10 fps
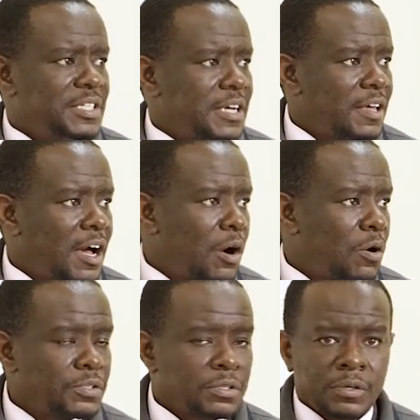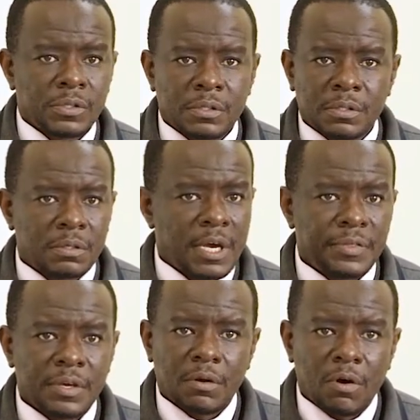your campaign,
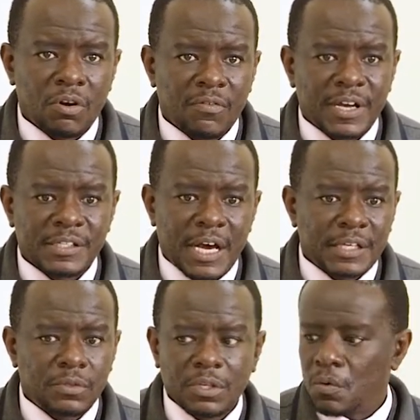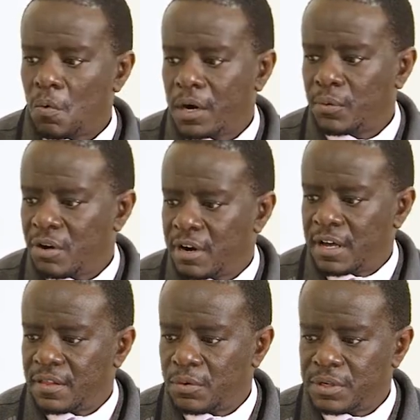and at the end of it, just build an
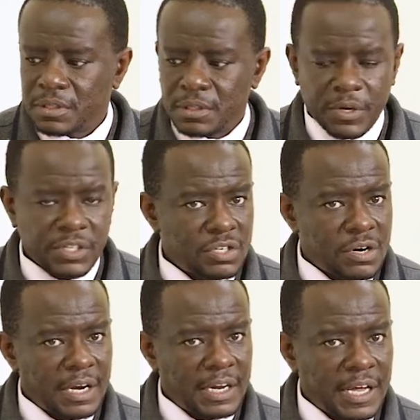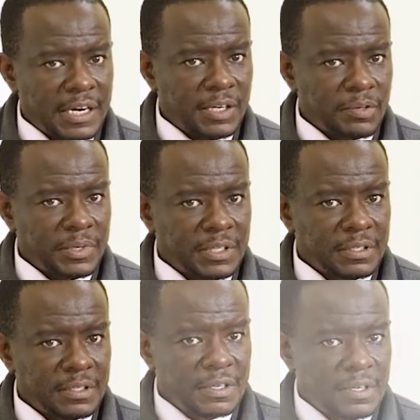organization around you that will help you do the
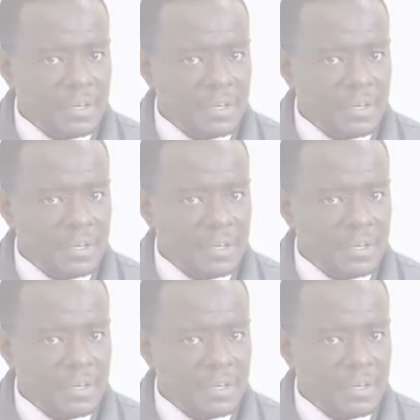campaign.